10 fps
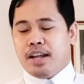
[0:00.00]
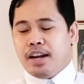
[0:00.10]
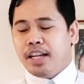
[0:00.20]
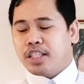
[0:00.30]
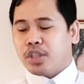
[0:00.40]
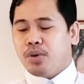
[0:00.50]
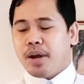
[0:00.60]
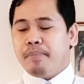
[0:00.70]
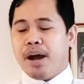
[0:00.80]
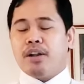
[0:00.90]
Let's talk
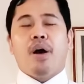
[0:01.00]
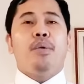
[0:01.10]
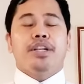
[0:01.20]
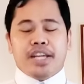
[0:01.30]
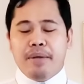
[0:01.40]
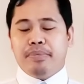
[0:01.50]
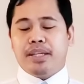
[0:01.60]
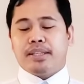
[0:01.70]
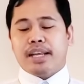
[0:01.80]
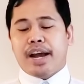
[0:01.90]
about our theme
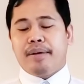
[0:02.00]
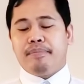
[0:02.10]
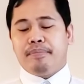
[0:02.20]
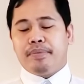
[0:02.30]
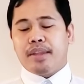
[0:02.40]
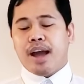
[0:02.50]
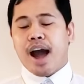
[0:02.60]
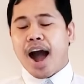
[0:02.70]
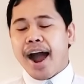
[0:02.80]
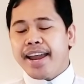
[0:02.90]
this time.
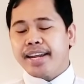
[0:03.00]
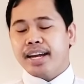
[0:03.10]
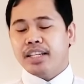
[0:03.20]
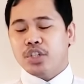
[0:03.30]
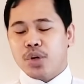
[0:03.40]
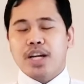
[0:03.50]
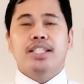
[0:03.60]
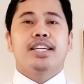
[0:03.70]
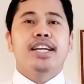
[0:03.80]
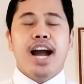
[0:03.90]
I can
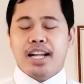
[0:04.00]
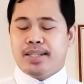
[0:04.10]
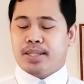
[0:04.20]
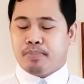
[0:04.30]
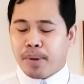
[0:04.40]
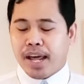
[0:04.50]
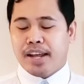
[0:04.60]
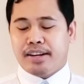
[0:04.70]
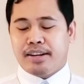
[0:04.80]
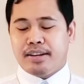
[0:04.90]
trust God's
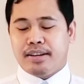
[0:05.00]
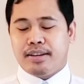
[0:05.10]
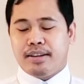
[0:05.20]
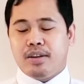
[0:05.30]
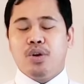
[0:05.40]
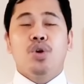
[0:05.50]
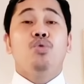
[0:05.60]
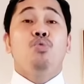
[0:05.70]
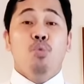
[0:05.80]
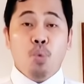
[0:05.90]
plan.
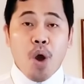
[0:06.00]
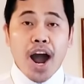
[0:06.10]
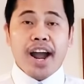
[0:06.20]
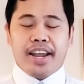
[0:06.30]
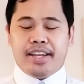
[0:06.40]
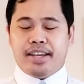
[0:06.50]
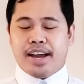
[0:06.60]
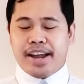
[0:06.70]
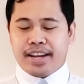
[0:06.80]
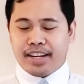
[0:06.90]
Why
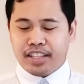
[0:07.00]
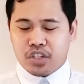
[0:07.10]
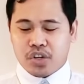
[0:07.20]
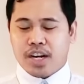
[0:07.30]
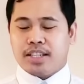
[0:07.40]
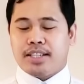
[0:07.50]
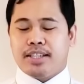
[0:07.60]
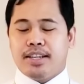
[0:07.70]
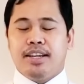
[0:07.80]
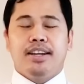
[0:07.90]
I can trust
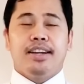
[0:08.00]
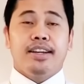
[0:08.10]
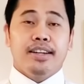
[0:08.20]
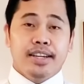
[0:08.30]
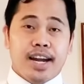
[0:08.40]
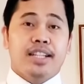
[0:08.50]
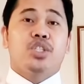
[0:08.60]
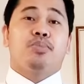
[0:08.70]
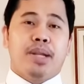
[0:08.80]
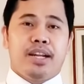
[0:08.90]

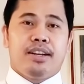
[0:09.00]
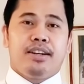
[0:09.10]
God's plan?